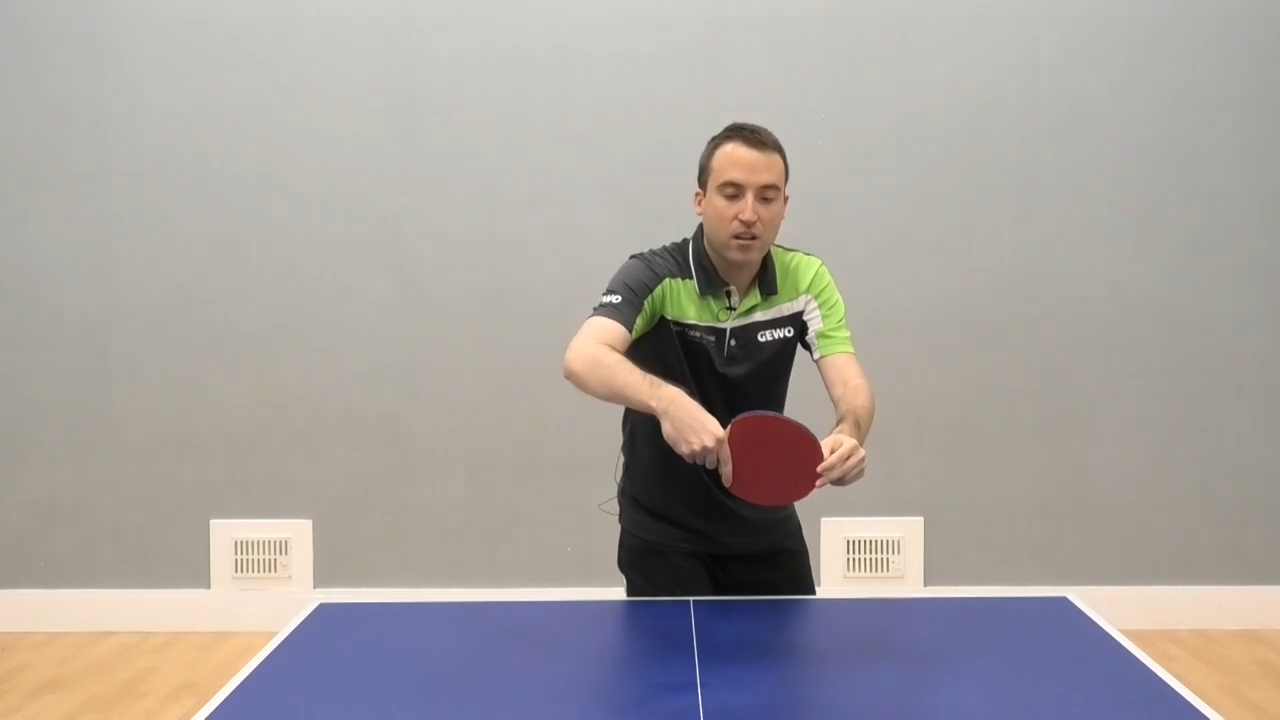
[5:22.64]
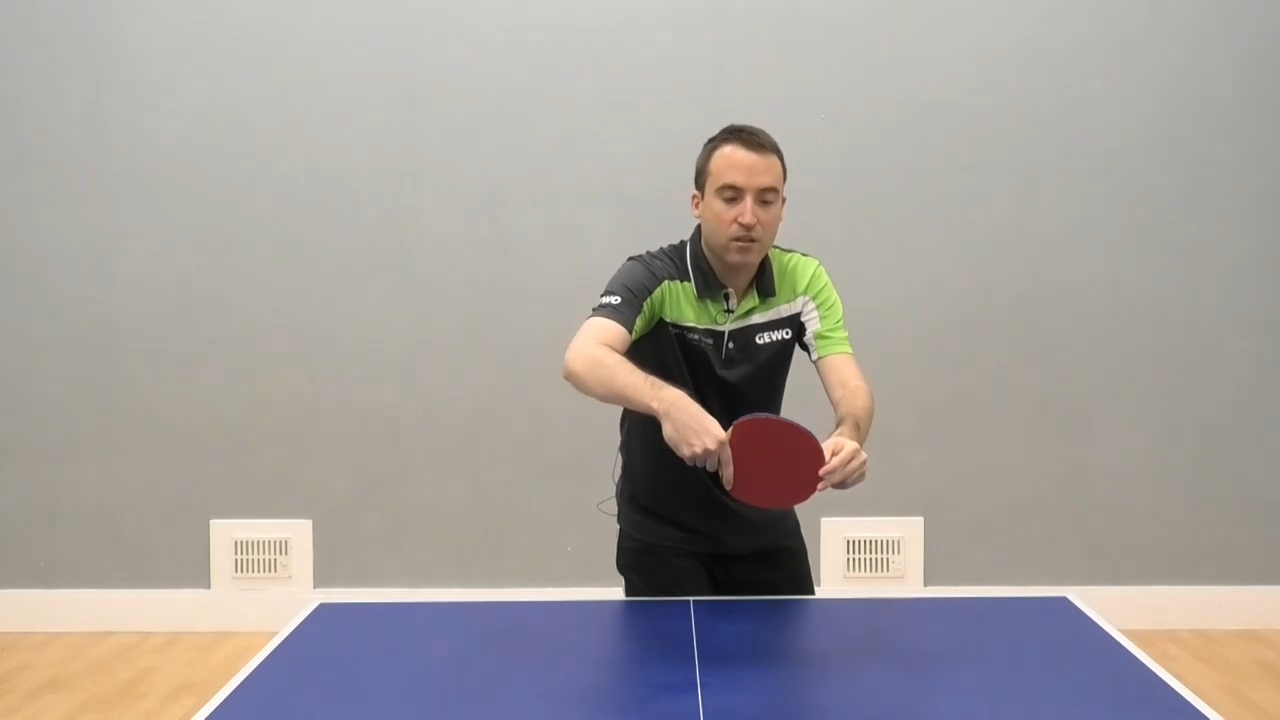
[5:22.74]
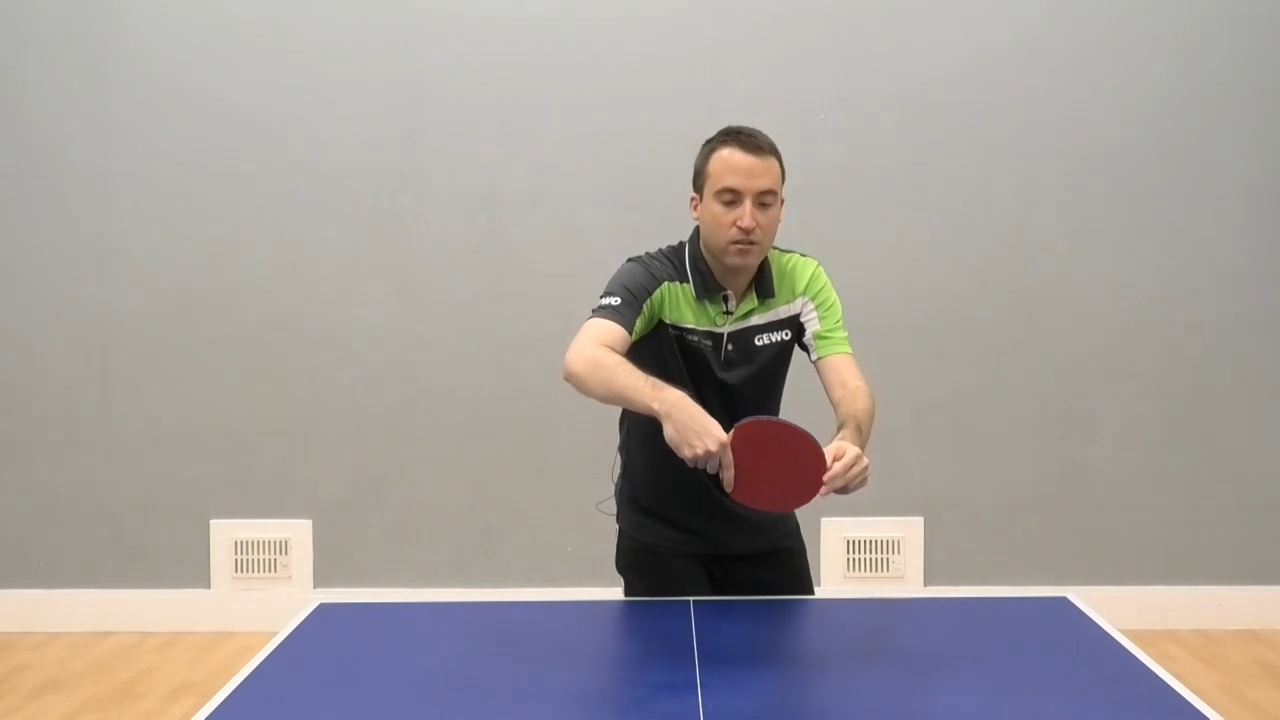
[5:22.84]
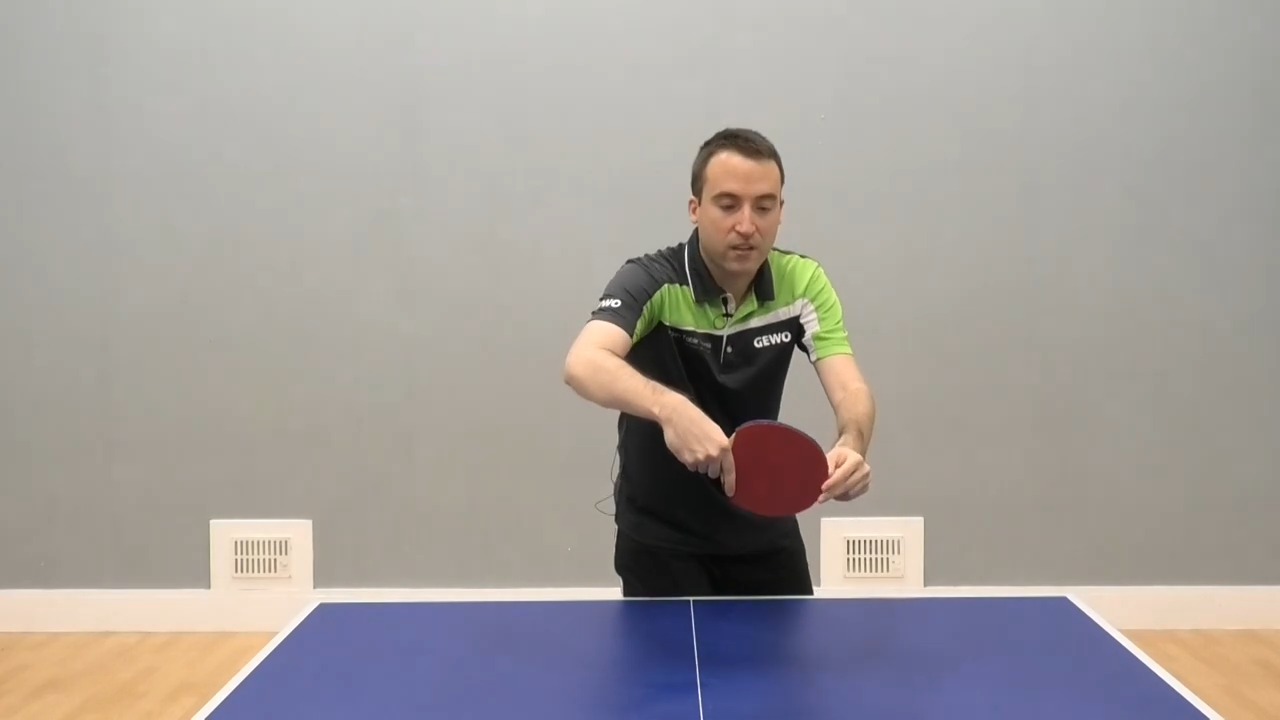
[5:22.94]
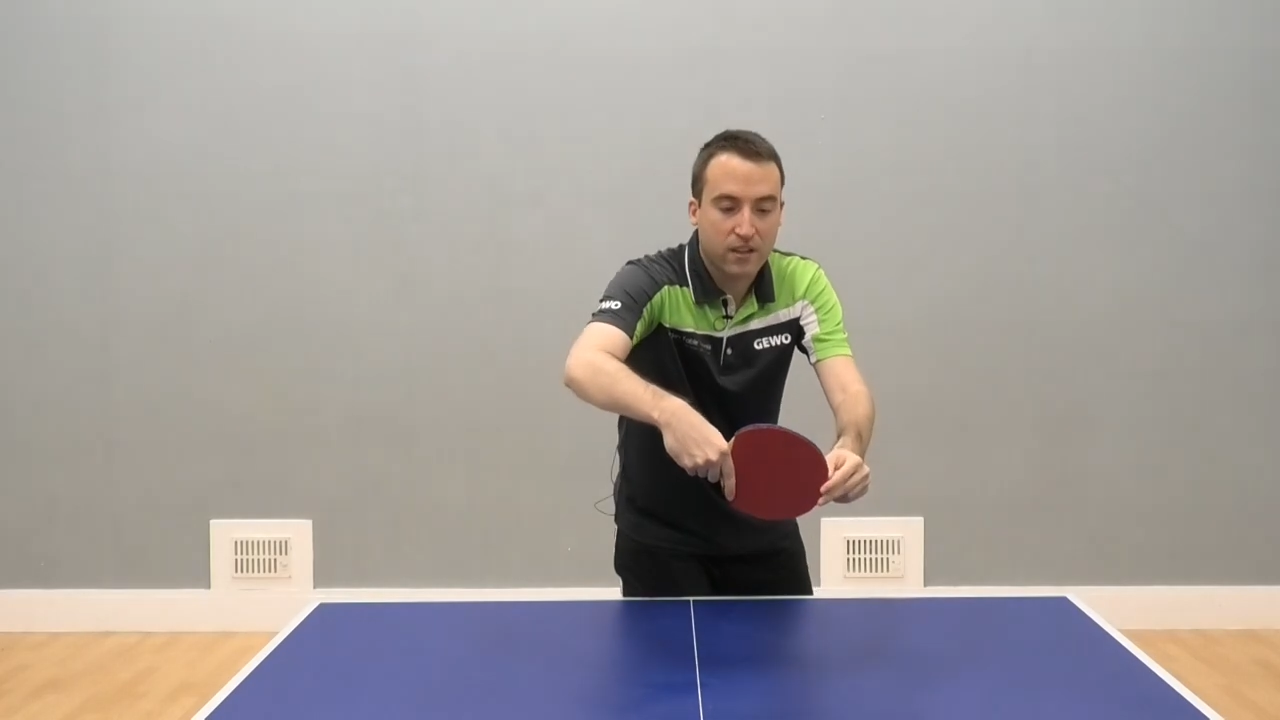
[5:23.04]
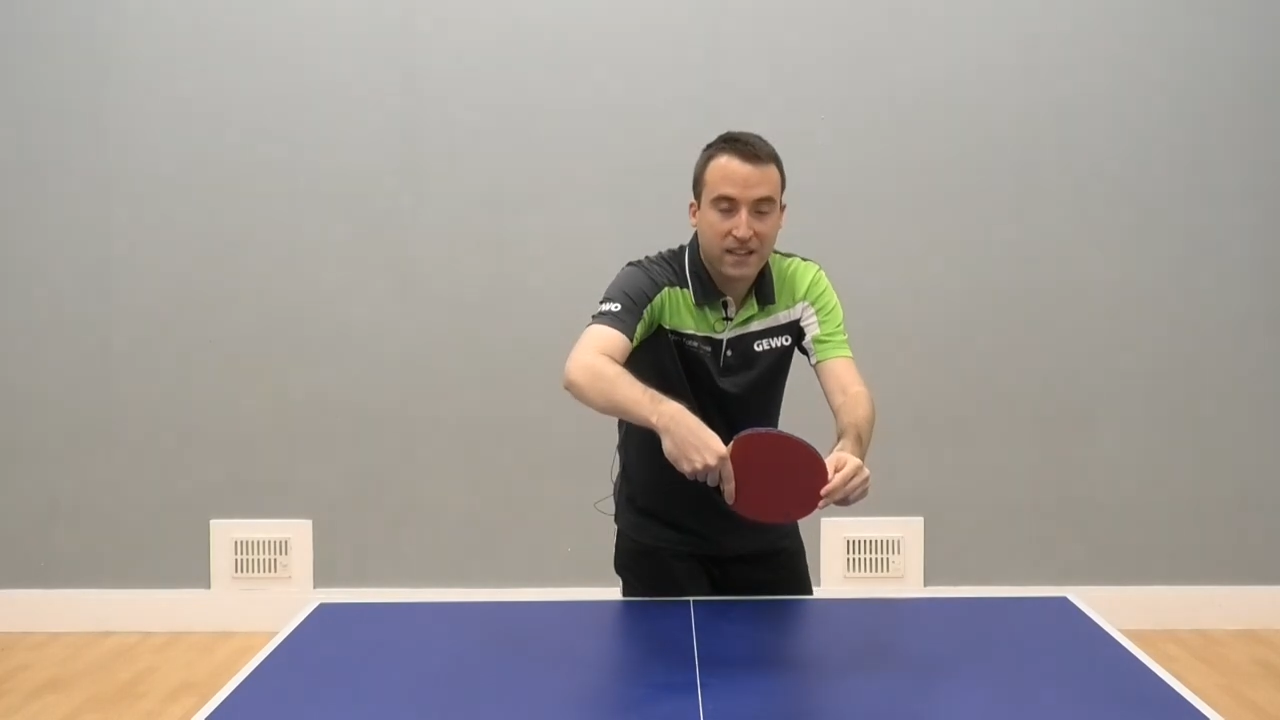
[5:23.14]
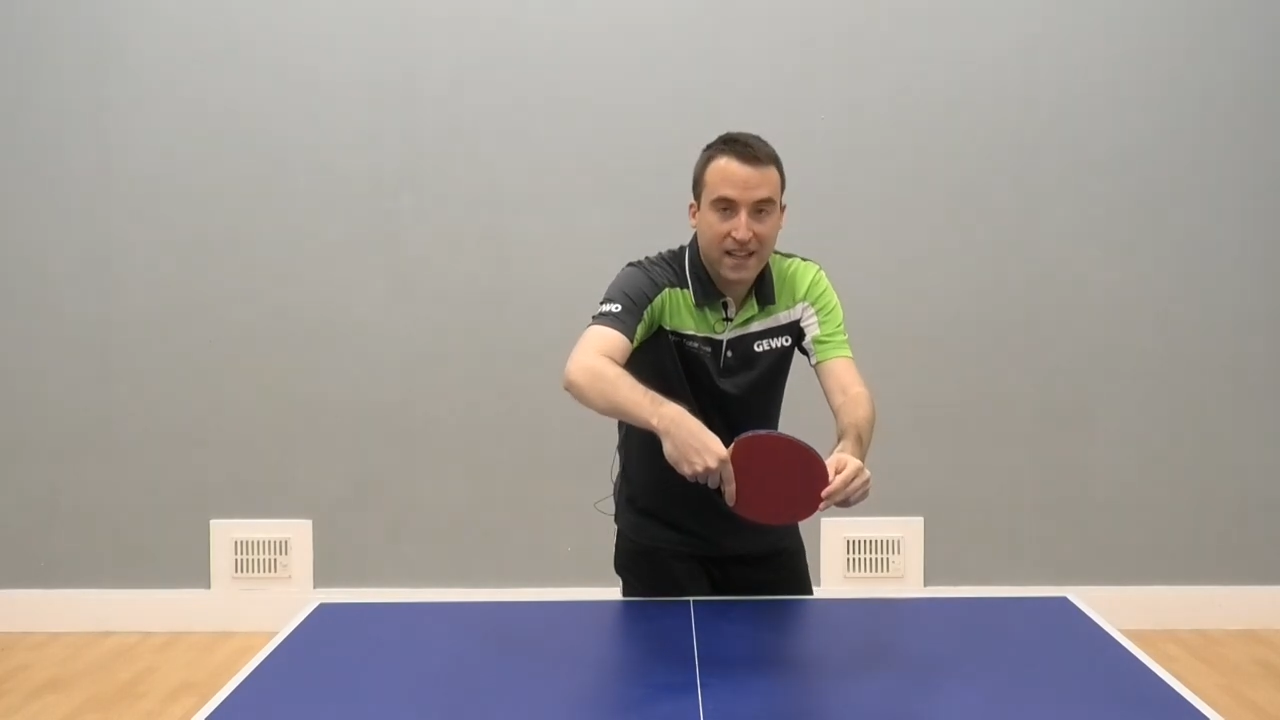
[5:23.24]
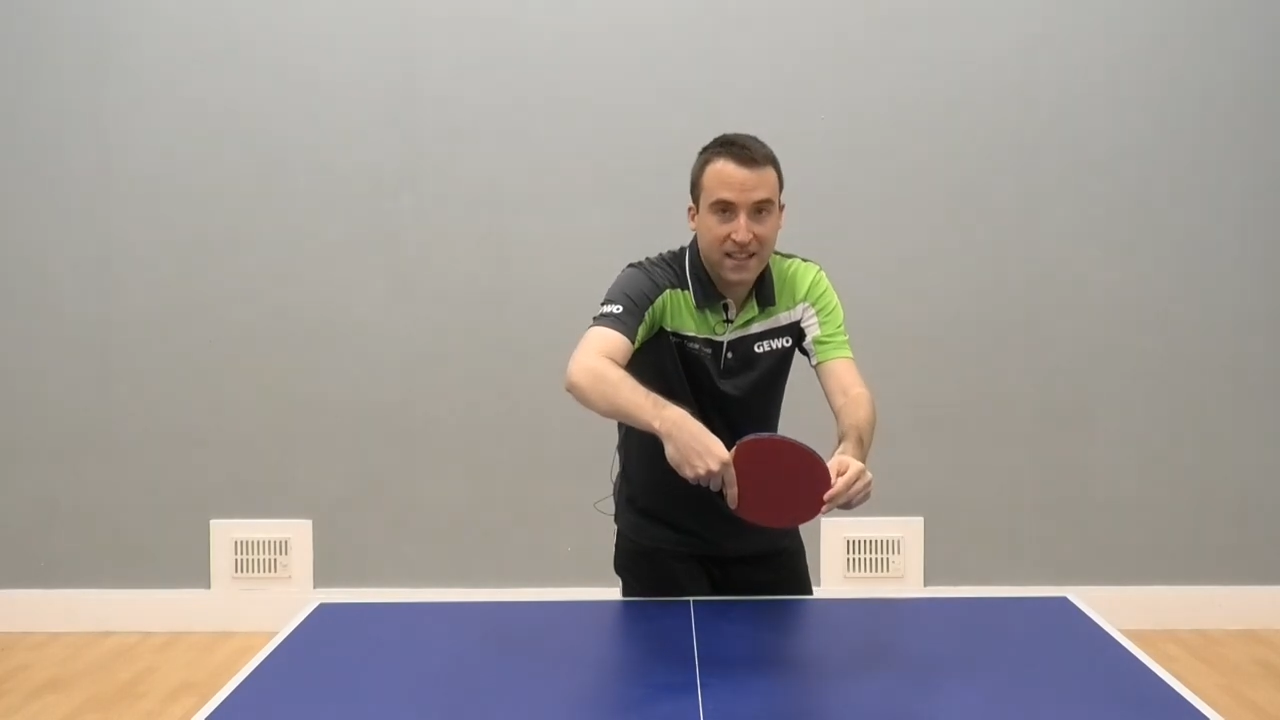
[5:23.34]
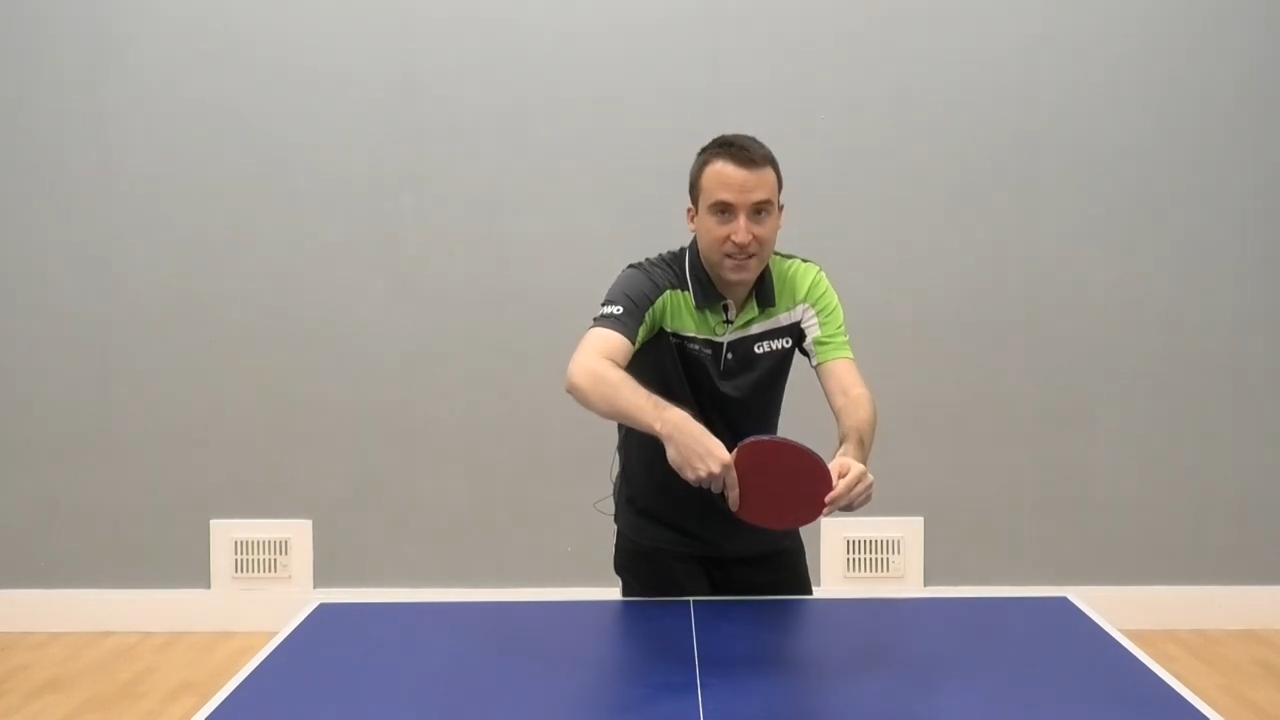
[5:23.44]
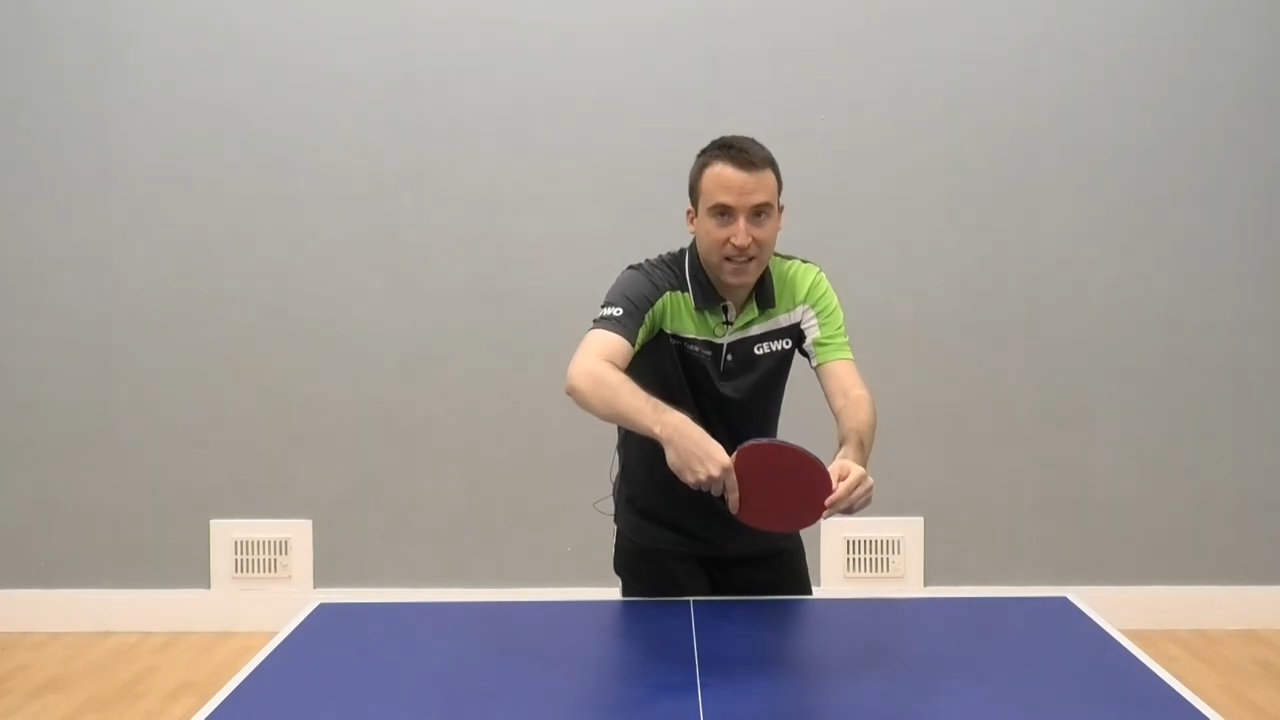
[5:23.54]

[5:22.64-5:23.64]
your racket